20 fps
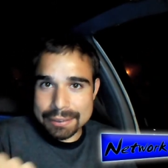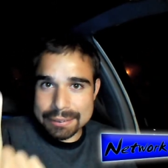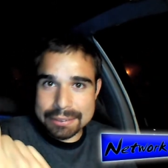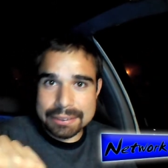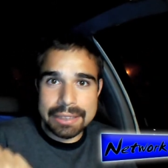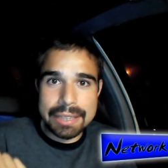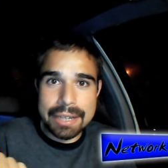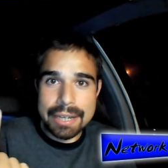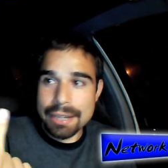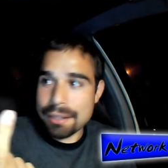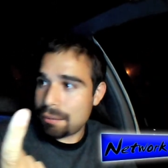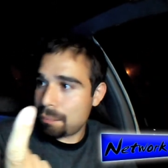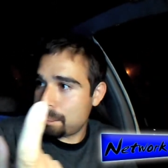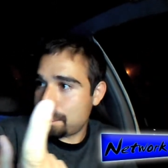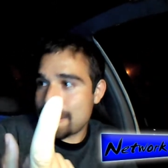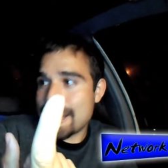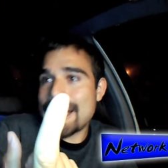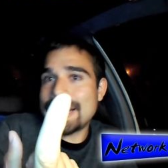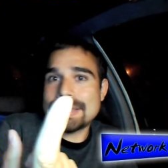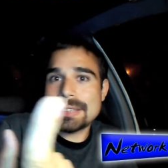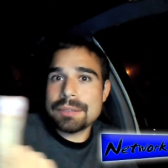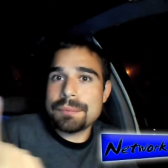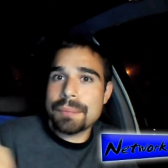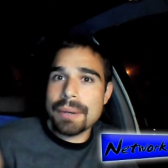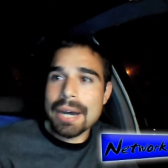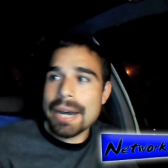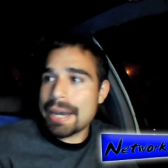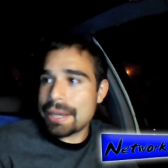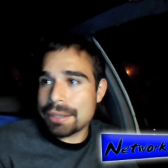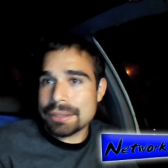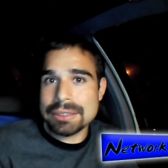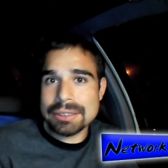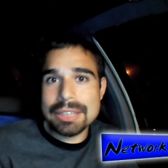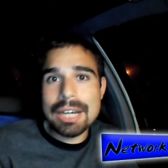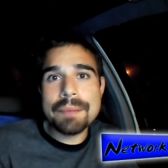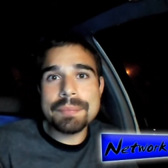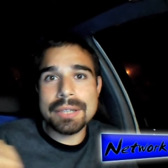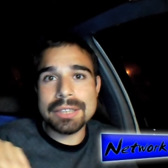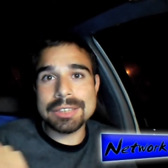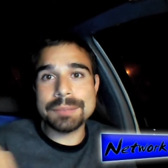I see it passing by the
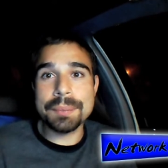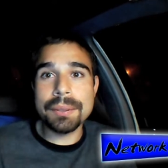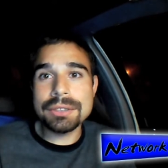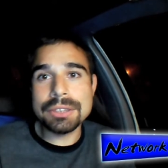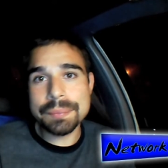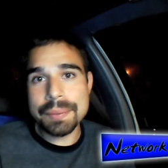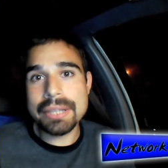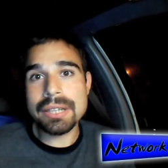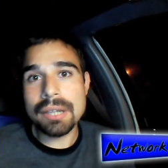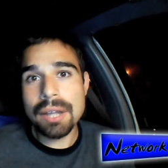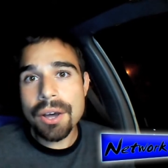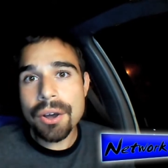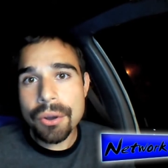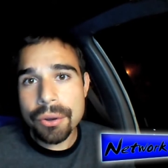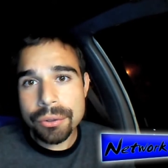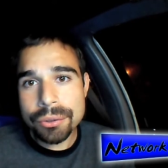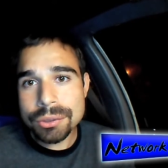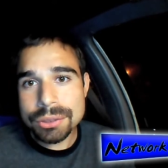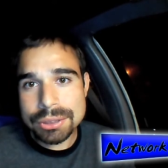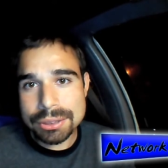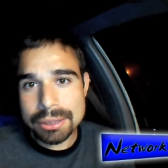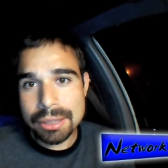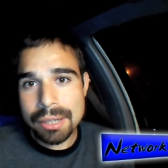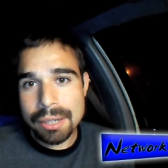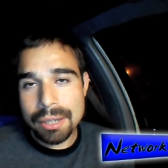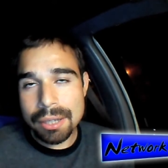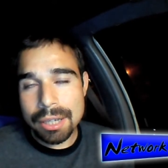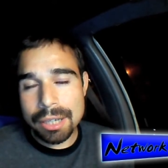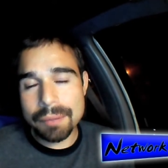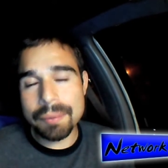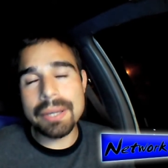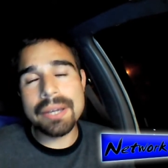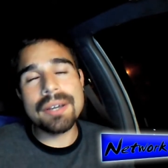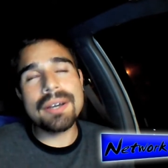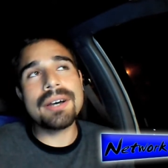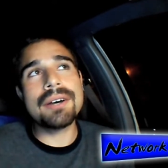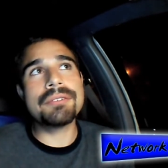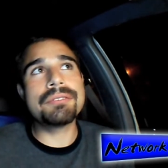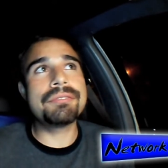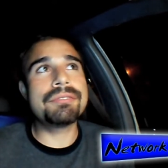stop that's supposed to be closed. And I'm
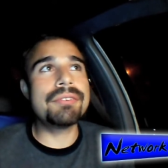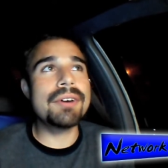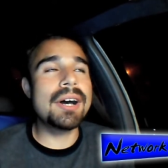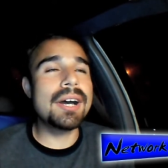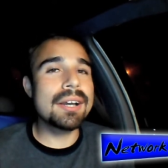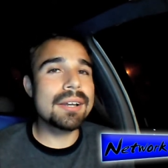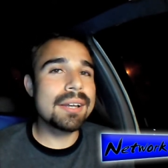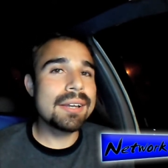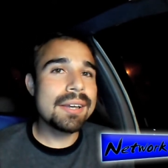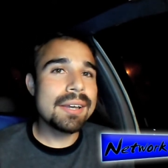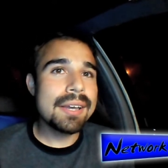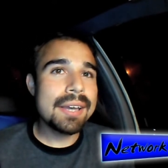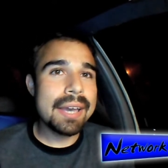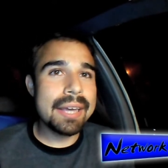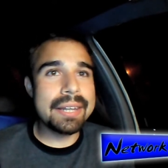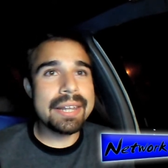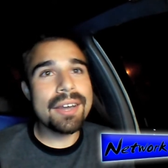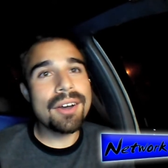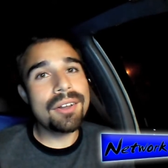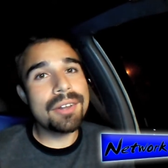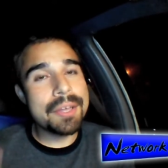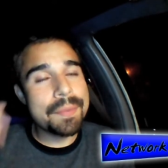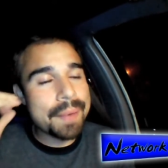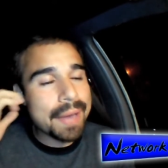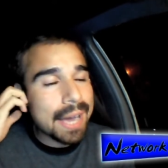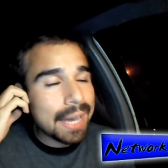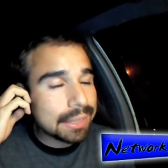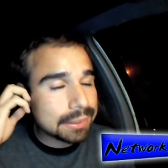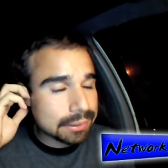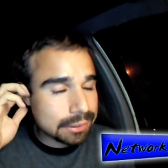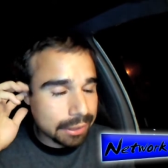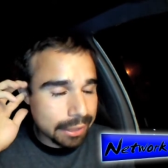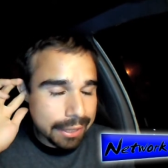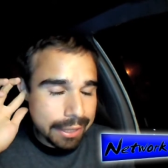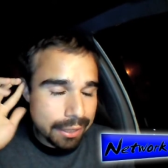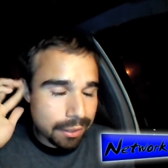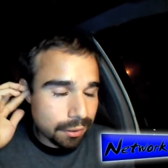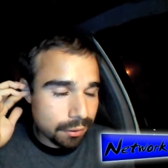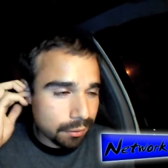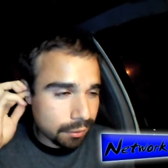like, oh, fuck. And they only pass
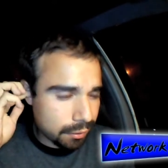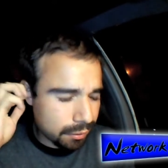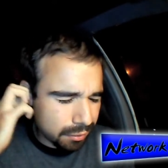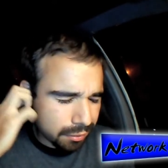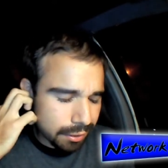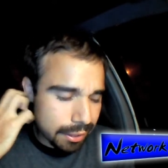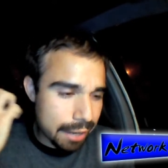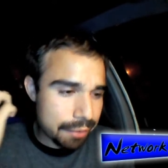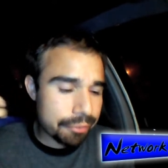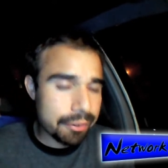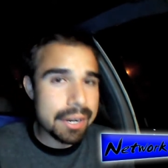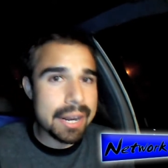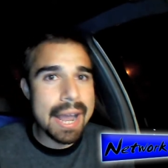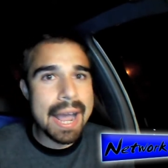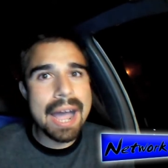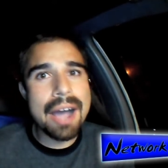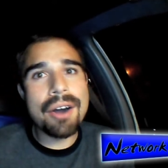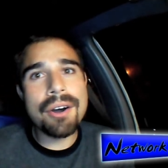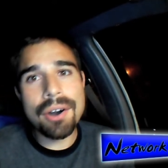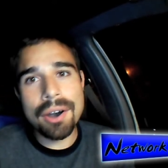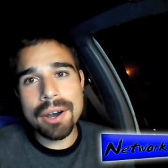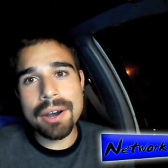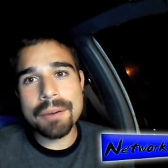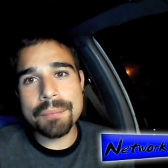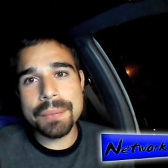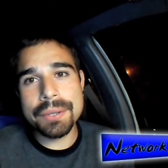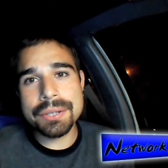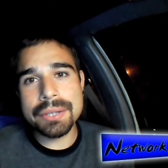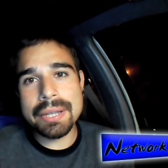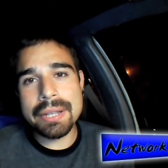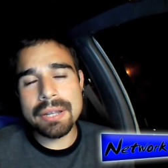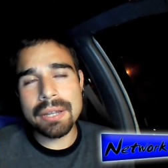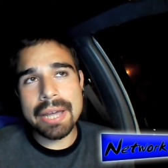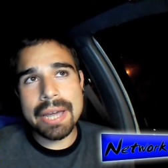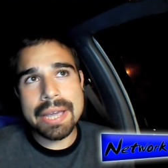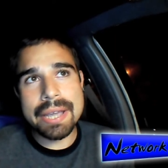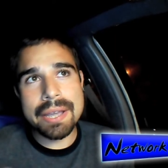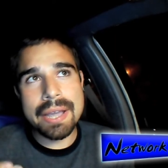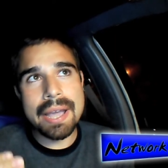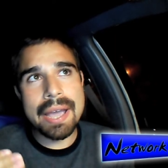like every hour, but
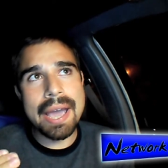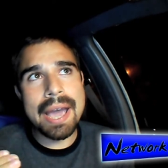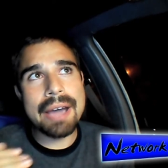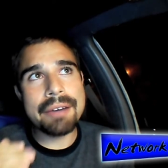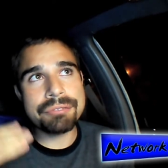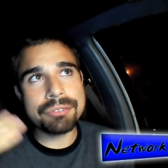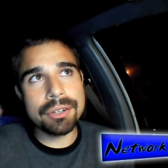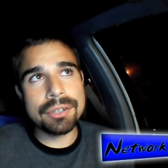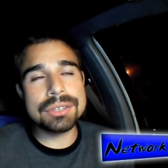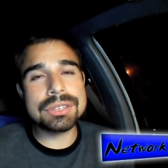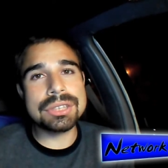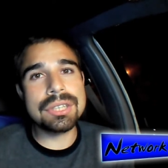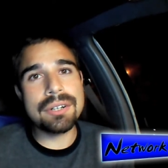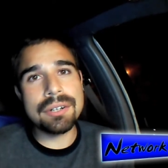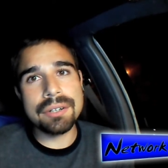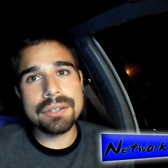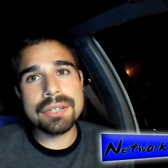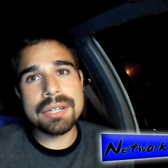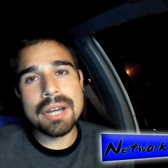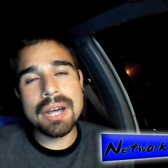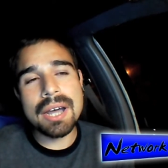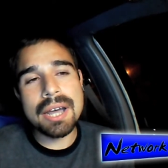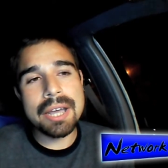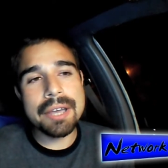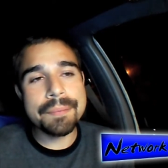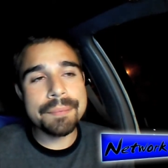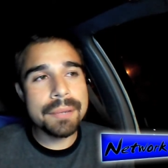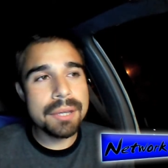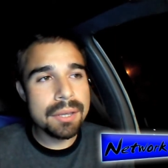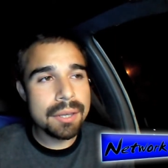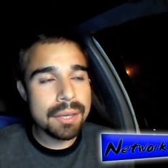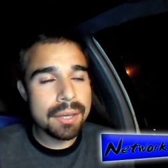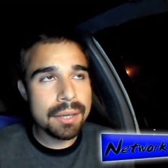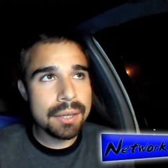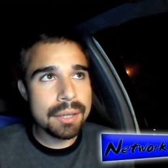like after a certain time.